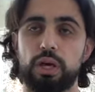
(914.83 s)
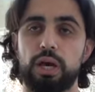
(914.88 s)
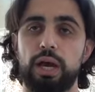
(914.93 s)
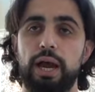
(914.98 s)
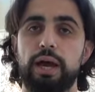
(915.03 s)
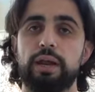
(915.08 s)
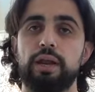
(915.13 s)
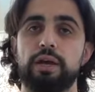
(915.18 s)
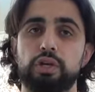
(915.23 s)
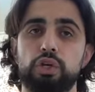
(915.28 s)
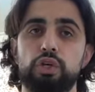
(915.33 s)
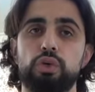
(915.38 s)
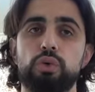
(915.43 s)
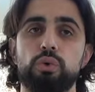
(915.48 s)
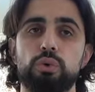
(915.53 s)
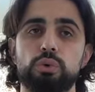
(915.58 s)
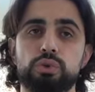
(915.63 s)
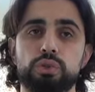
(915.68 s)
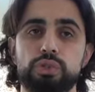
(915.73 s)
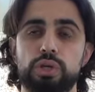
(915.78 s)
and
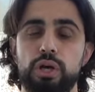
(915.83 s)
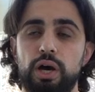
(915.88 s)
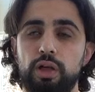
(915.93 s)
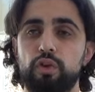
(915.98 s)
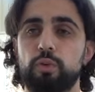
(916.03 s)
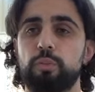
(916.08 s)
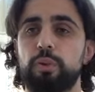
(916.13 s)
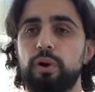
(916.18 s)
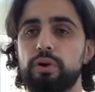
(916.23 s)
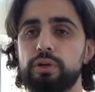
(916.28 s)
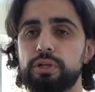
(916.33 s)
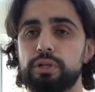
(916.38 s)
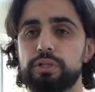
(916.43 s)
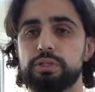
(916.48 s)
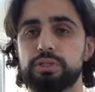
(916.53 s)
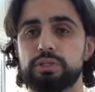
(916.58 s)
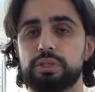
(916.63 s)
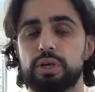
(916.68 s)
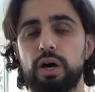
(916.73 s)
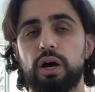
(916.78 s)
accuse other
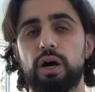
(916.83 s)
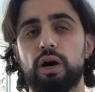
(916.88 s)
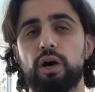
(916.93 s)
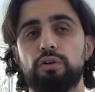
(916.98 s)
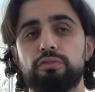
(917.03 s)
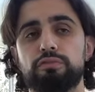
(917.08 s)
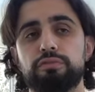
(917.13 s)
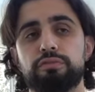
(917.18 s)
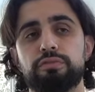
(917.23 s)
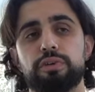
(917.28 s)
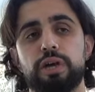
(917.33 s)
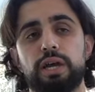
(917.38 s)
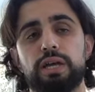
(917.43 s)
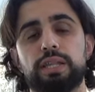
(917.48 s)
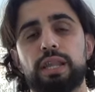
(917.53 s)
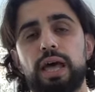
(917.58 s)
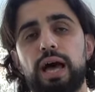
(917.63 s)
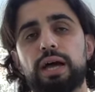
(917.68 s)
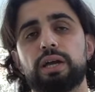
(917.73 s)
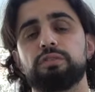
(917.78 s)
parties of a
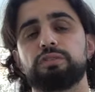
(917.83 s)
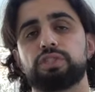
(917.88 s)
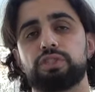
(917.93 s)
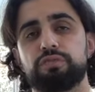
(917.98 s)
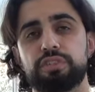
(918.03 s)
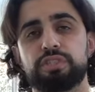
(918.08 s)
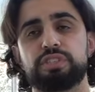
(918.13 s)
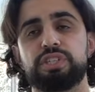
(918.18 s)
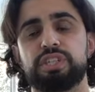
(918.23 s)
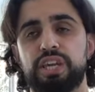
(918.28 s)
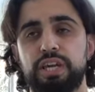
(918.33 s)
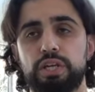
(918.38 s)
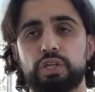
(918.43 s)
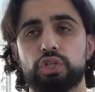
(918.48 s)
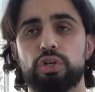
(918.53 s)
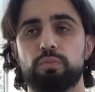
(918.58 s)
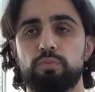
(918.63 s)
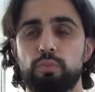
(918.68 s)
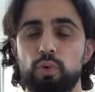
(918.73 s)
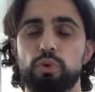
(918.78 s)
lack of
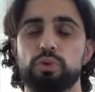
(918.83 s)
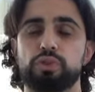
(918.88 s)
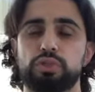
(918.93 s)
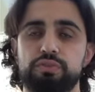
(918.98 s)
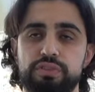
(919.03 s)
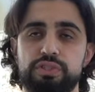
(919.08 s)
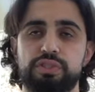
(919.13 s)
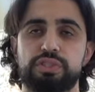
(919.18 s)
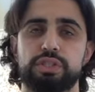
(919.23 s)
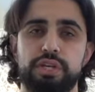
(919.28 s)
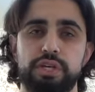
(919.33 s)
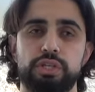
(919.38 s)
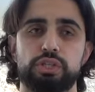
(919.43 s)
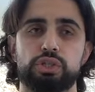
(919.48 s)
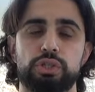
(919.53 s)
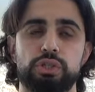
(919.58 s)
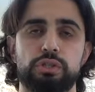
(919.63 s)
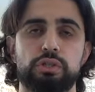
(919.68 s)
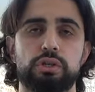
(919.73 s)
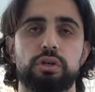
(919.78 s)
sophistication, moral
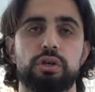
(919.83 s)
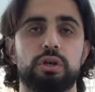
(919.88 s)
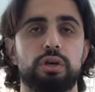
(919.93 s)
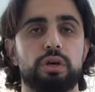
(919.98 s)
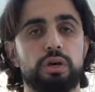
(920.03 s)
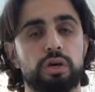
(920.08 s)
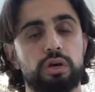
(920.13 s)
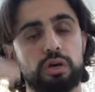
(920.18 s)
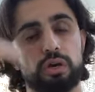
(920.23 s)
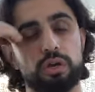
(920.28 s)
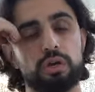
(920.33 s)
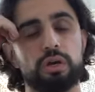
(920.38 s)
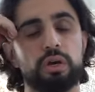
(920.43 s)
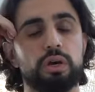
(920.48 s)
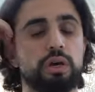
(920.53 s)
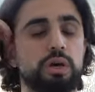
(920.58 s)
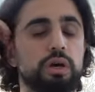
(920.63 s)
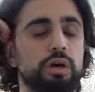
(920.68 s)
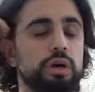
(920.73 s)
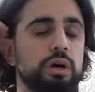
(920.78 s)
sophistication,
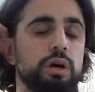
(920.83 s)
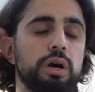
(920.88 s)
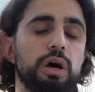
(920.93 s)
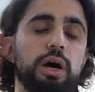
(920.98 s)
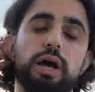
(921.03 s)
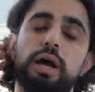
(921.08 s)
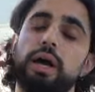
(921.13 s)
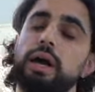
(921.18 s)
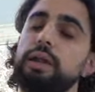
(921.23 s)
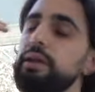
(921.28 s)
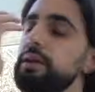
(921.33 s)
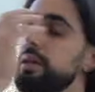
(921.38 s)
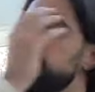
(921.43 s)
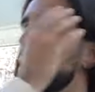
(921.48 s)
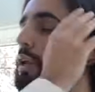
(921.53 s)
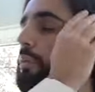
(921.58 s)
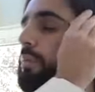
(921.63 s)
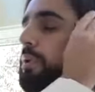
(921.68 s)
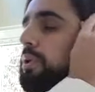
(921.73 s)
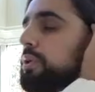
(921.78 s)
and an
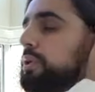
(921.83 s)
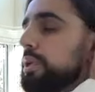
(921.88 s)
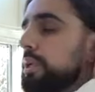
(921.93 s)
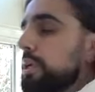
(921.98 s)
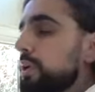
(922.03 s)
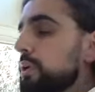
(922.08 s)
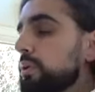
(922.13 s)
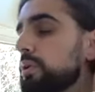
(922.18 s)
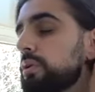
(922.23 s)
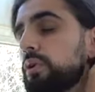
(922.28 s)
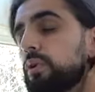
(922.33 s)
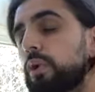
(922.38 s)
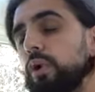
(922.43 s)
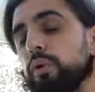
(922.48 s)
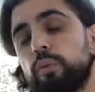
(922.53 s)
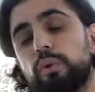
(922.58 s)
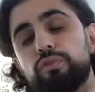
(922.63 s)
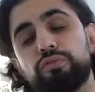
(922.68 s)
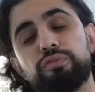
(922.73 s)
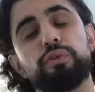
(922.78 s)
inability or a
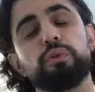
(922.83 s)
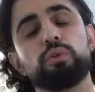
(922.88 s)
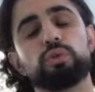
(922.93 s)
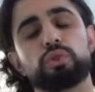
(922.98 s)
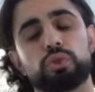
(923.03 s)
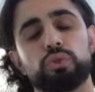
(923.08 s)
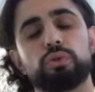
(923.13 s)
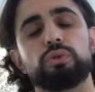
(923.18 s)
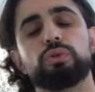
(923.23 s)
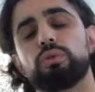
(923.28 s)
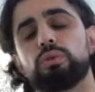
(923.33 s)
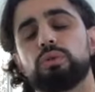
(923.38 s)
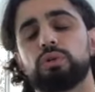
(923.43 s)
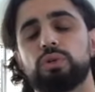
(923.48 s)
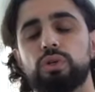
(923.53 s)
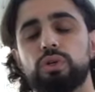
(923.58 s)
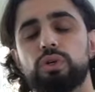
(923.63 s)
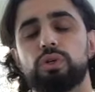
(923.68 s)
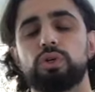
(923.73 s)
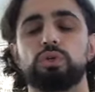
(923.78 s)
refusal
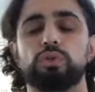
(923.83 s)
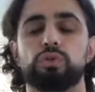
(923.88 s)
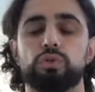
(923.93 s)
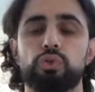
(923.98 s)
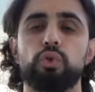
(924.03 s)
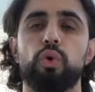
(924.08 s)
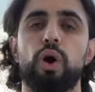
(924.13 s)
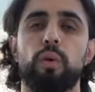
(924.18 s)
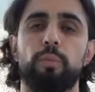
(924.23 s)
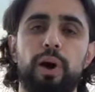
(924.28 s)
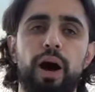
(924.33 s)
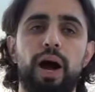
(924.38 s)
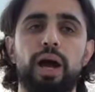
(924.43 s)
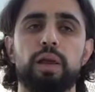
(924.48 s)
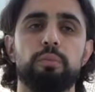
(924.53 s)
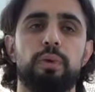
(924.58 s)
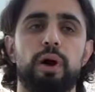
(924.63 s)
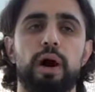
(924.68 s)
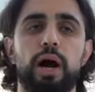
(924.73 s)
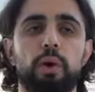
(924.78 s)
to
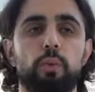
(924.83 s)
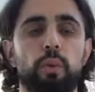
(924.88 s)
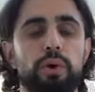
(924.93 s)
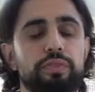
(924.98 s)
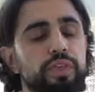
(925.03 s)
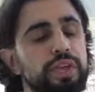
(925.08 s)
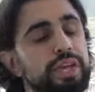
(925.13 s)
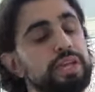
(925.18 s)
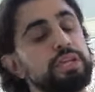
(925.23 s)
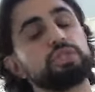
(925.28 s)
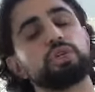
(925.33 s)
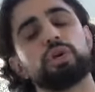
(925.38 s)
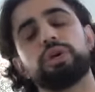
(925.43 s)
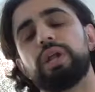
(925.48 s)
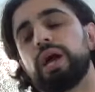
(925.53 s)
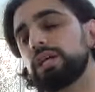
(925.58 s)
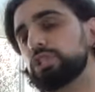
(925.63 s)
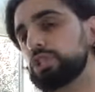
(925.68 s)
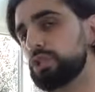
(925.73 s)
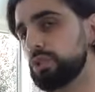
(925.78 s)
abide by what the
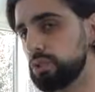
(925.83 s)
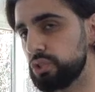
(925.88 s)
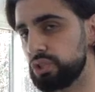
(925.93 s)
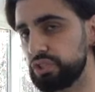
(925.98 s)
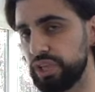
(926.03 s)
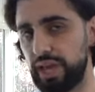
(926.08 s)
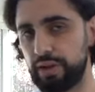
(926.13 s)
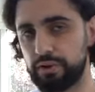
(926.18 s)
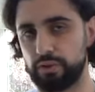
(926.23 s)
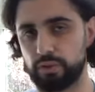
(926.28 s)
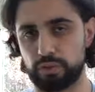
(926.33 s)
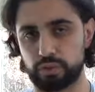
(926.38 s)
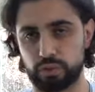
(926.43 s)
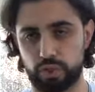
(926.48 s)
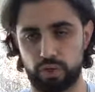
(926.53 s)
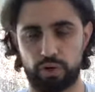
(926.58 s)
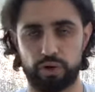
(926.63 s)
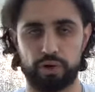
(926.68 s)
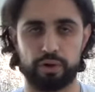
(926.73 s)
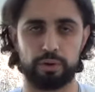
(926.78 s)
international standards
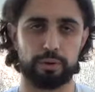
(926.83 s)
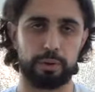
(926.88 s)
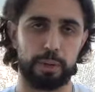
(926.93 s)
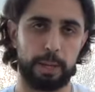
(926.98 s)
are,